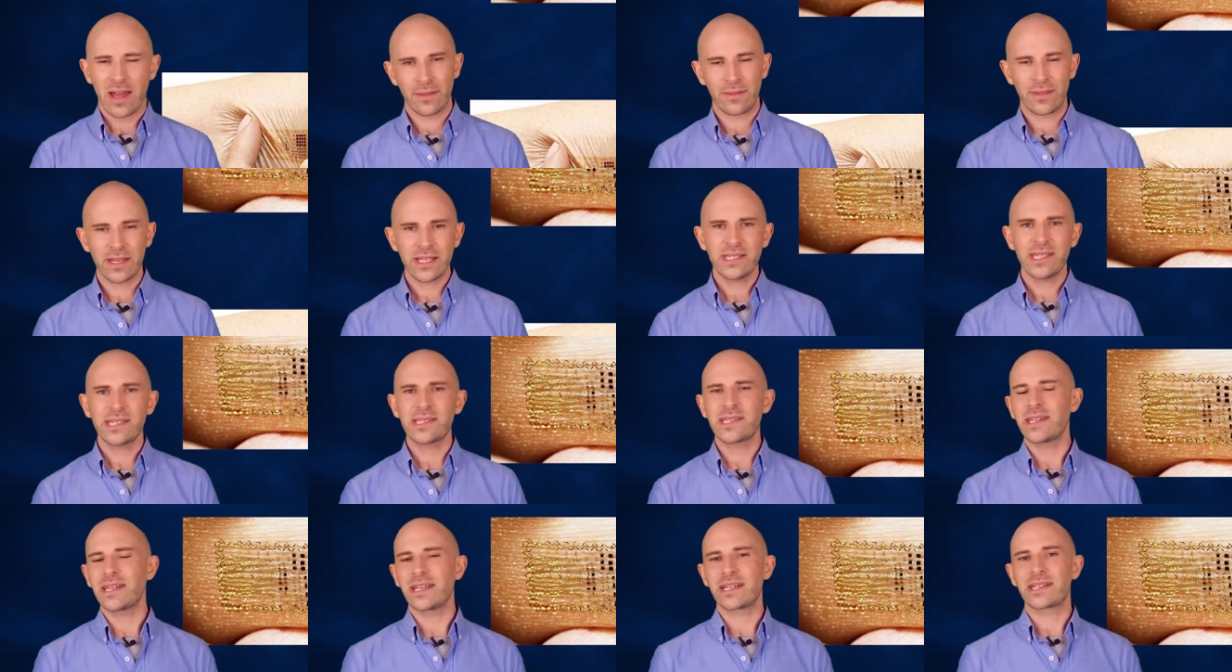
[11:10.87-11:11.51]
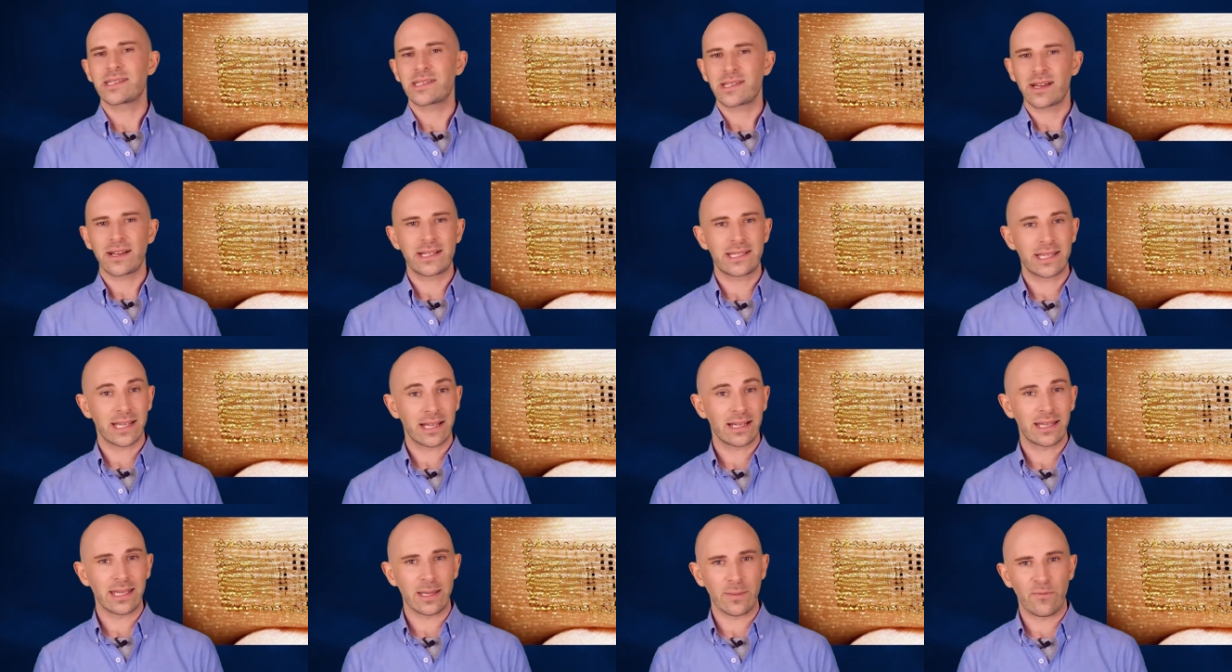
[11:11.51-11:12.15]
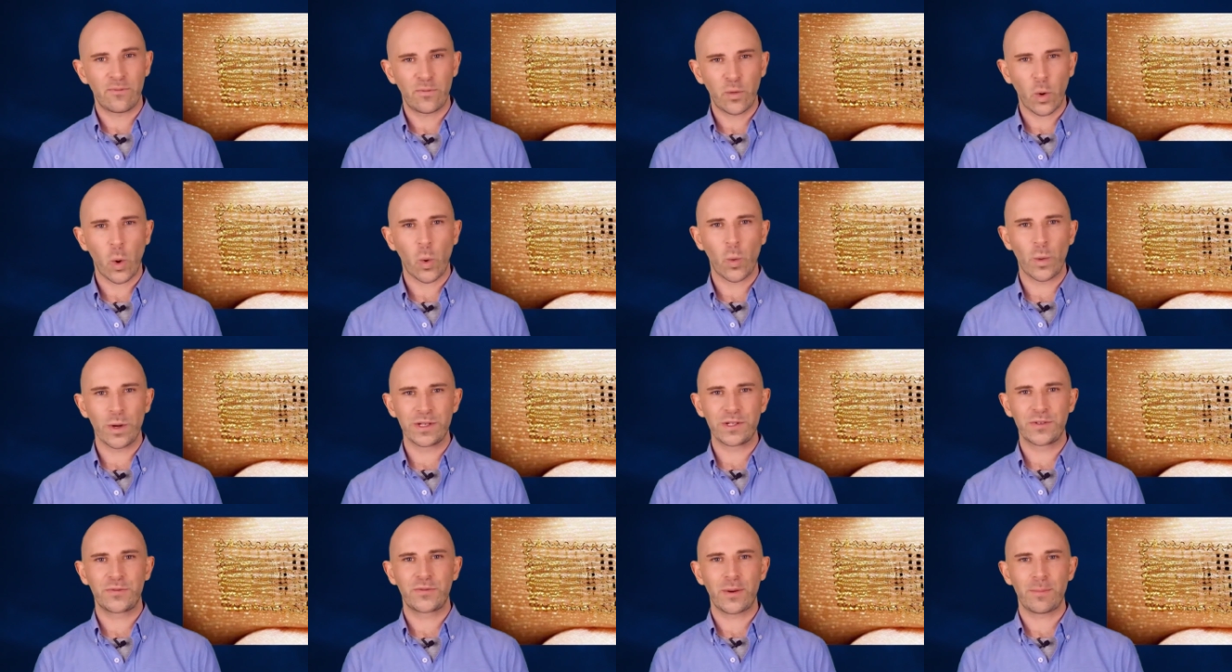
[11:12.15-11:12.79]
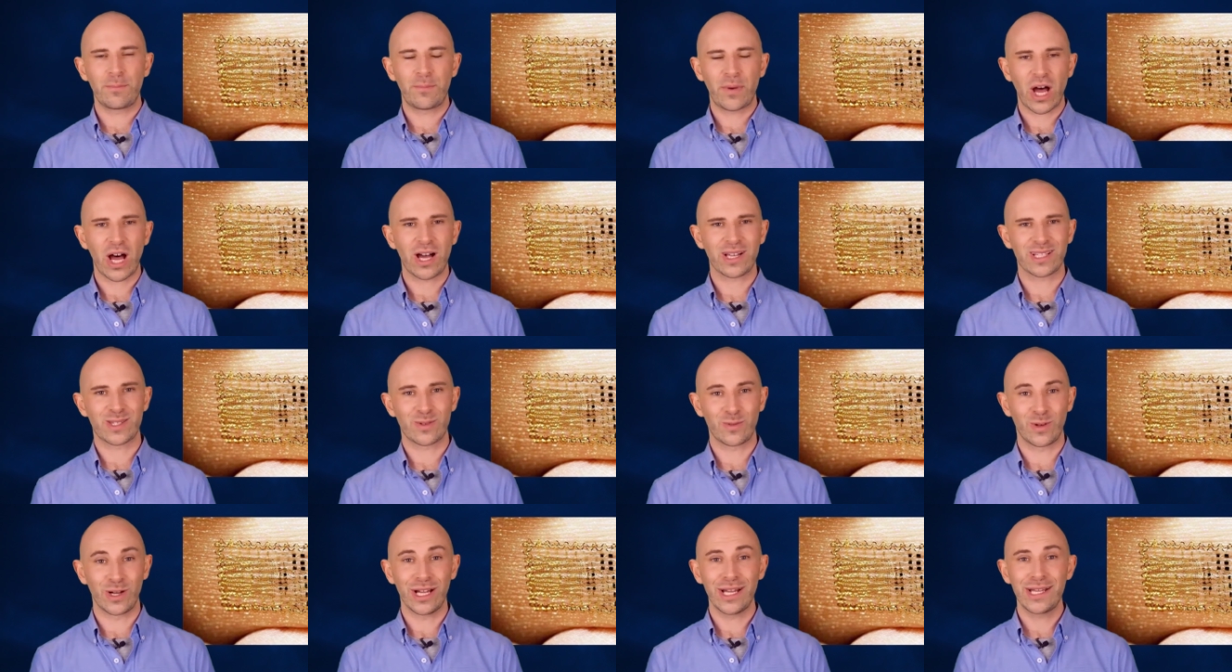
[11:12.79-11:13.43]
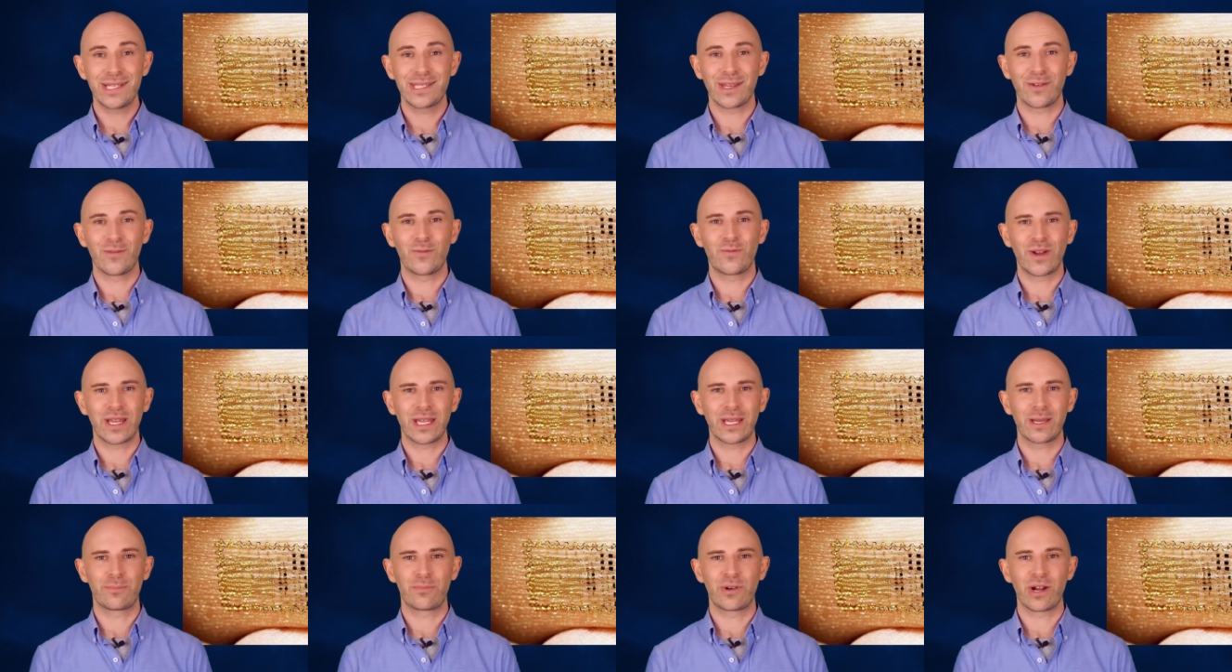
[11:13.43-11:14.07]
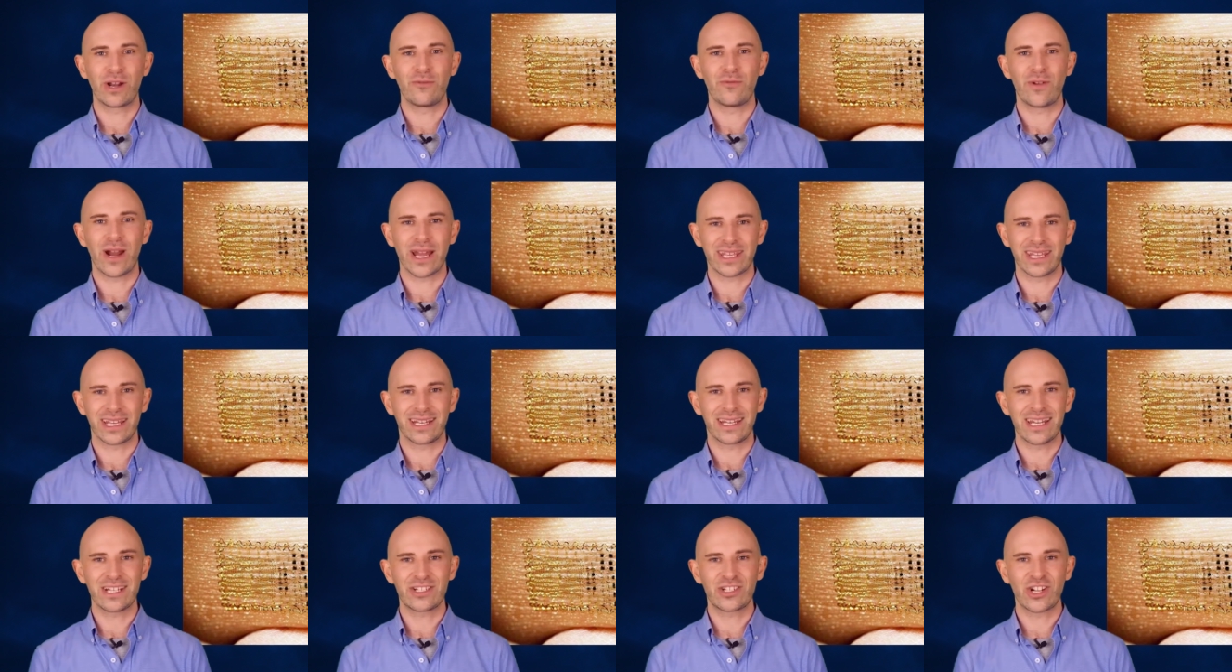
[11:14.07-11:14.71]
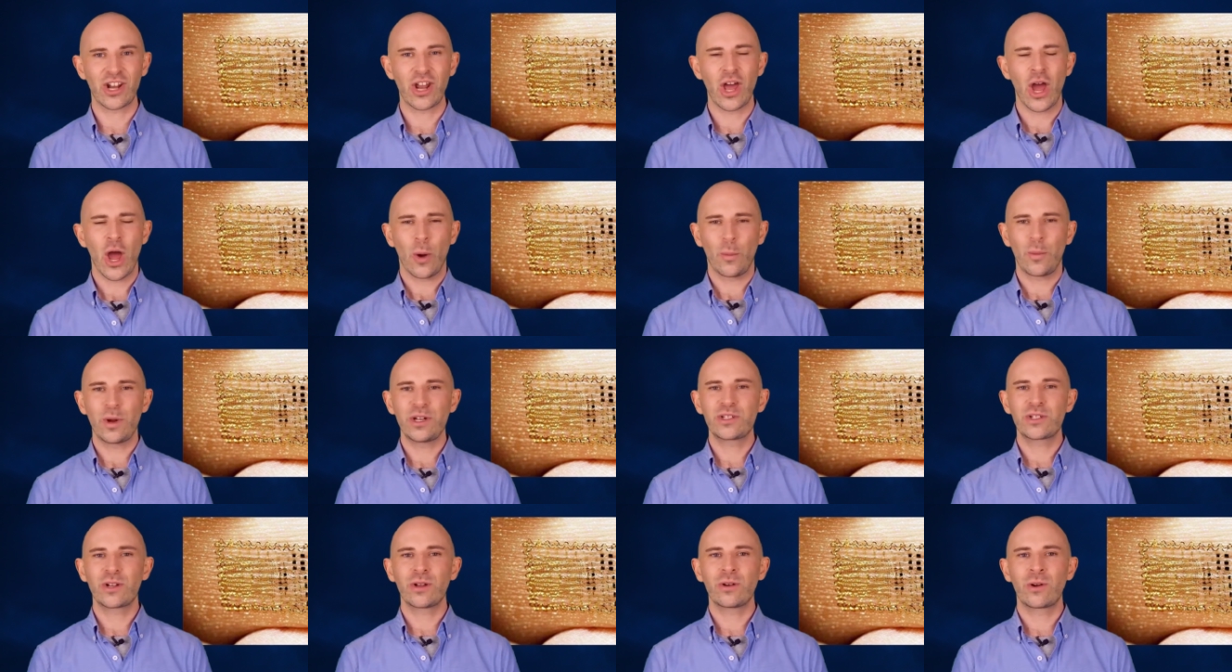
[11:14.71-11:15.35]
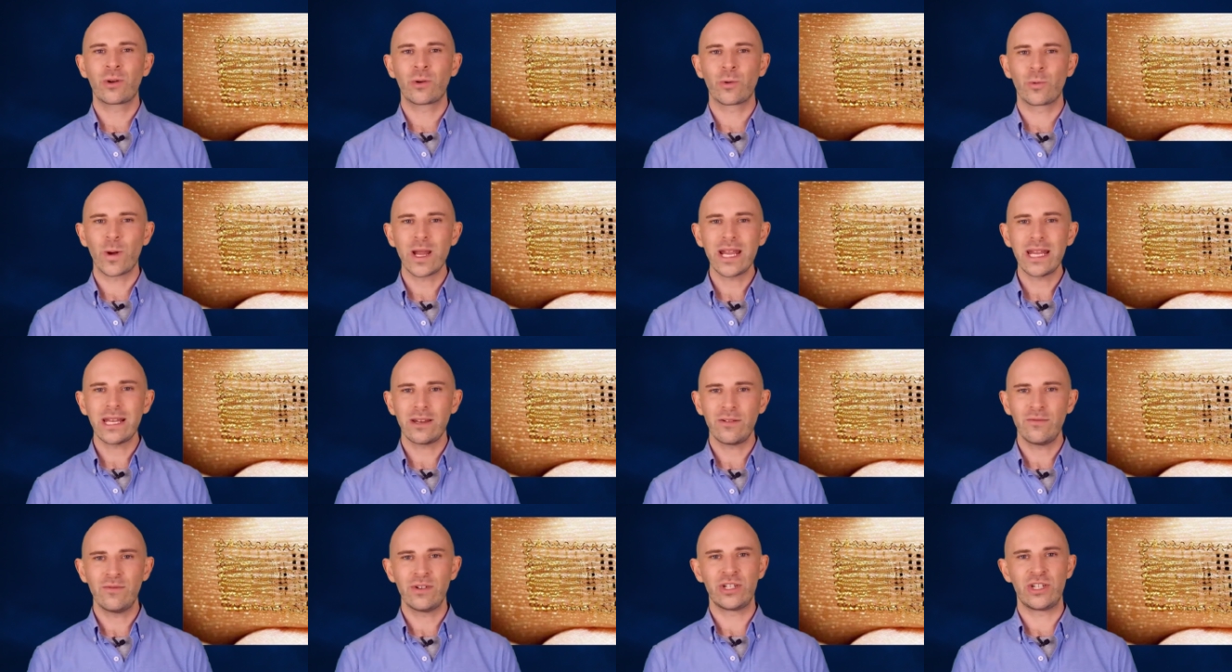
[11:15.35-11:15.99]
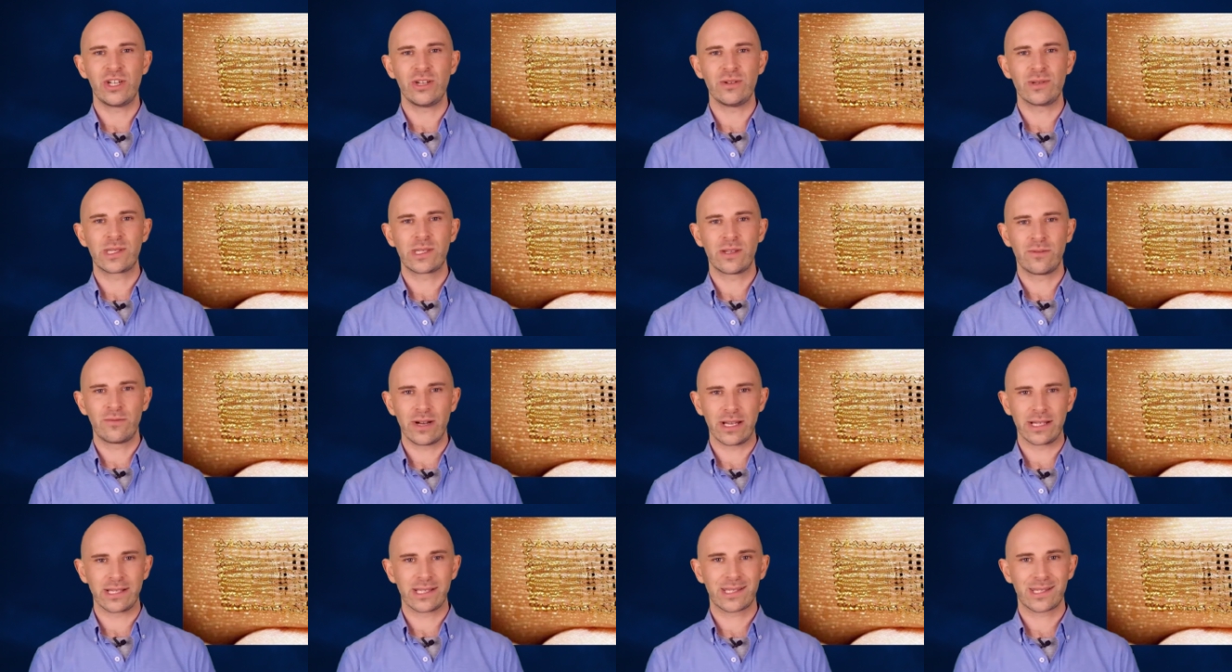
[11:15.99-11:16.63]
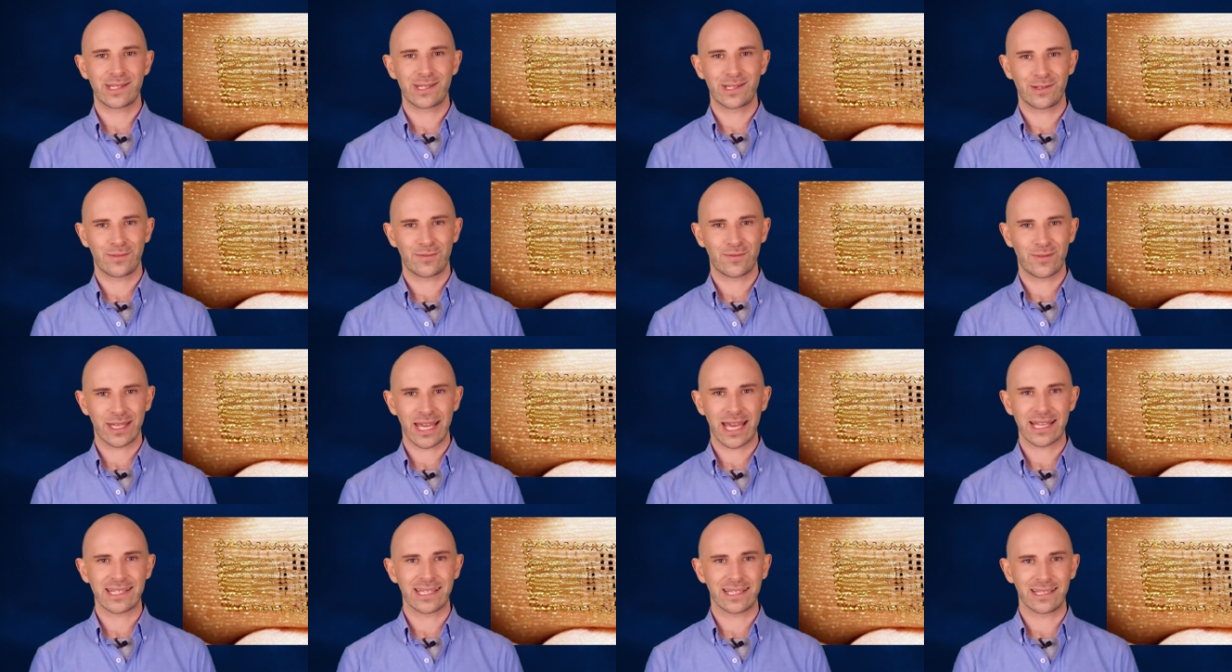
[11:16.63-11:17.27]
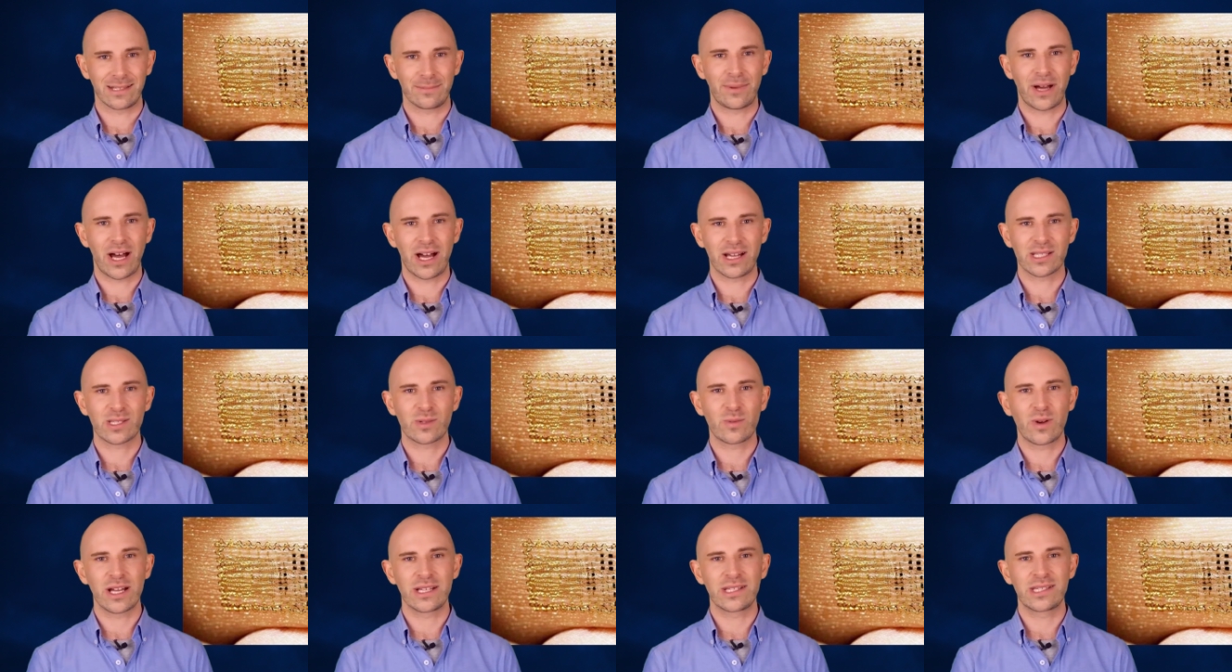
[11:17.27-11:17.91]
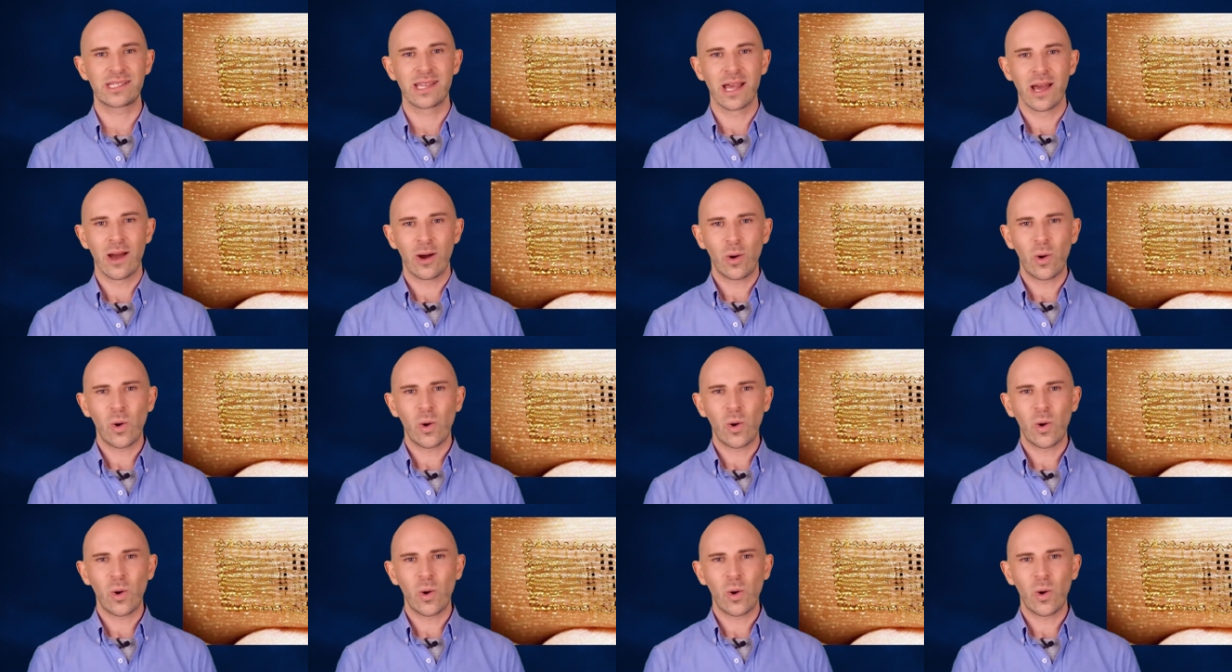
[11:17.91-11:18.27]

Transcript: This is an exciting leap forward from passwords and fingerprint recognition, which could greatly reduce the risk of forgetting the passwords